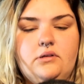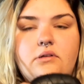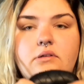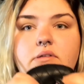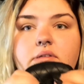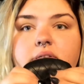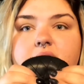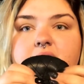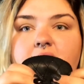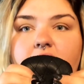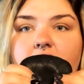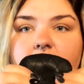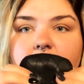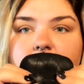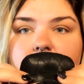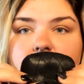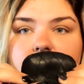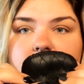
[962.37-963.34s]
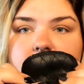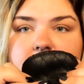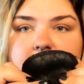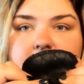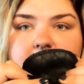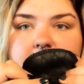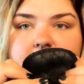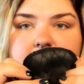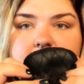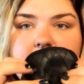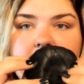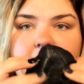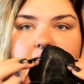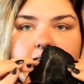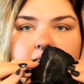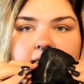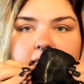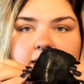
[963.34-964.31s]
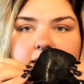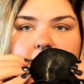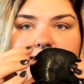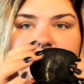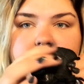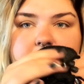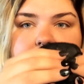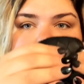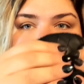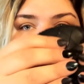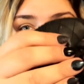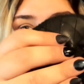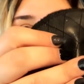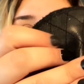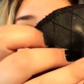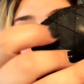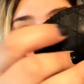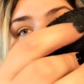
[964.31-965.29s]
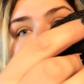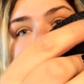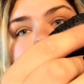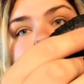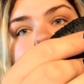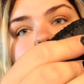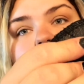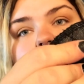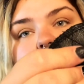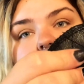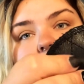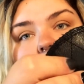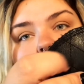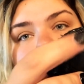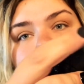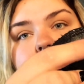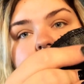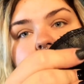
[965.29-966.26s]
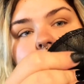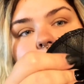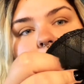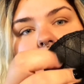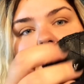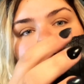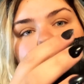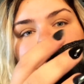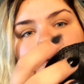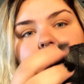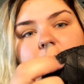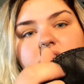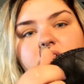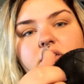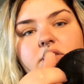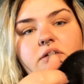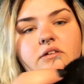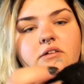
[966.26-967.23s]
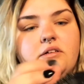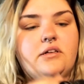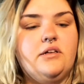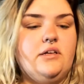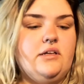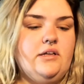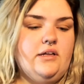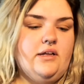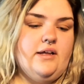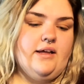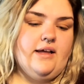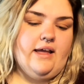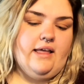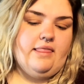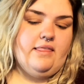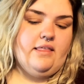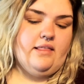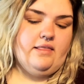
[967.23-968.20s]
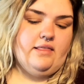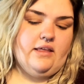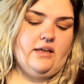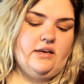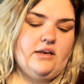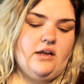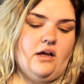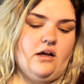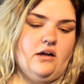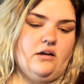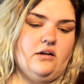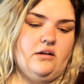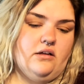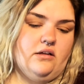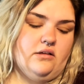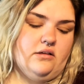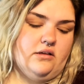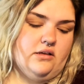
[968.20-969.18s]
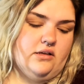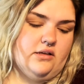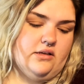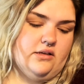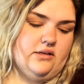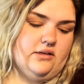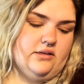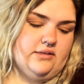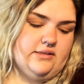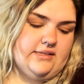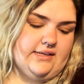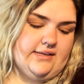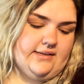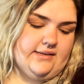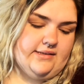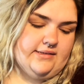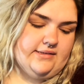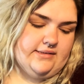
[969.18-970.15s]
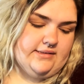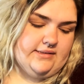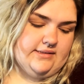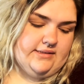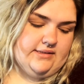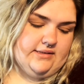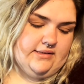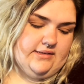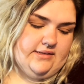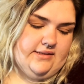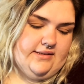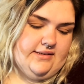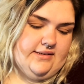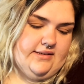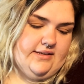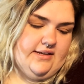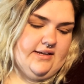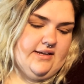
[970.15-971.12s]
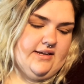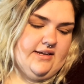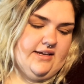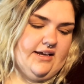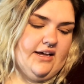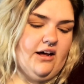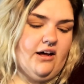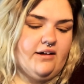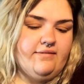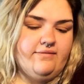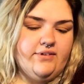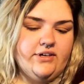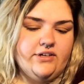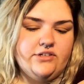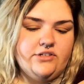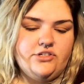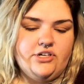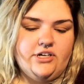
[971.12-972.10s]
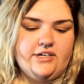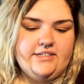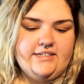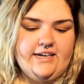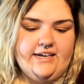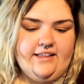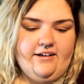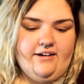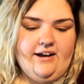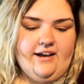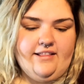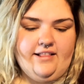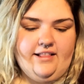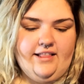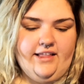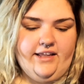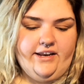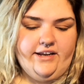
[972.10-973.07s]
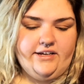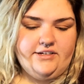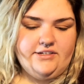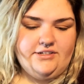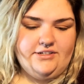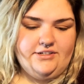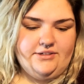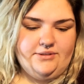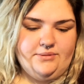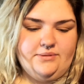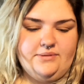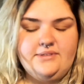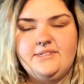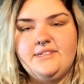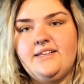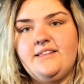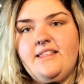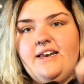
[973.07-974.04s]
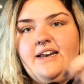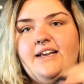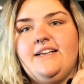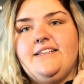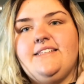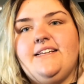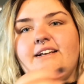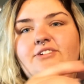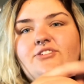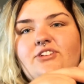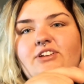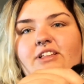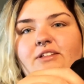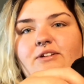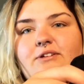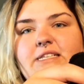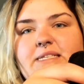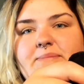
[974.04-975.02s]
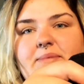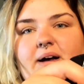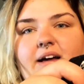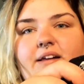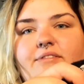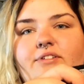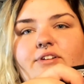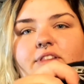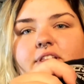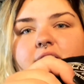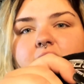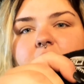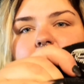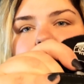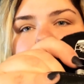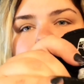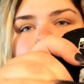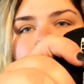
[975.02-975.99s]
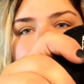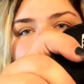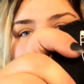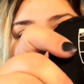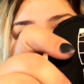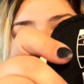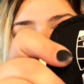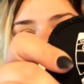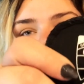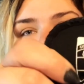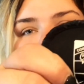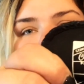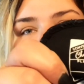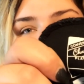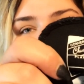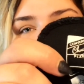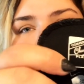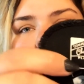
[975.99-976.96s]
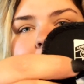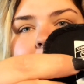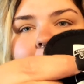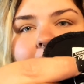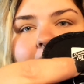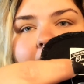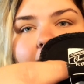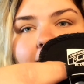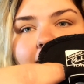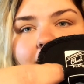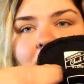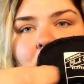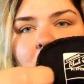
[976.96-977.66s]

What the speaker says: tongue on the inside that has the same crisscrossing pattern, and then the tongue says Converse Chuck Taylor athletic shoes, and then it has actually a little spot for the player's name.